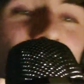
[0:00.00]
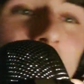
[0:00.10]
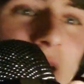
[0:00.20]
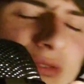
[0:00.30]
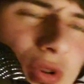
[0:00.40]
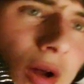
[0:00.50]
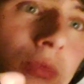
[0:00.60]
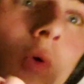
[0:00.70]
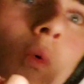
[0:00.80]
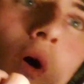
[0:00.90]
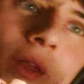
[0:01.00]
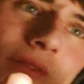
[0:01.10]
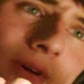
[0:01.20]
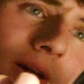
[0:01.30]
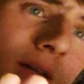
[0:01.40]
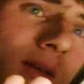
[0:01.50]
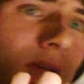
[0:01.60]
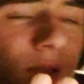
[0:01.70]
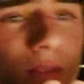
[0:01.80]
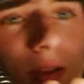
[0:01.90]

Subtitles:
I've dropped one of mine, and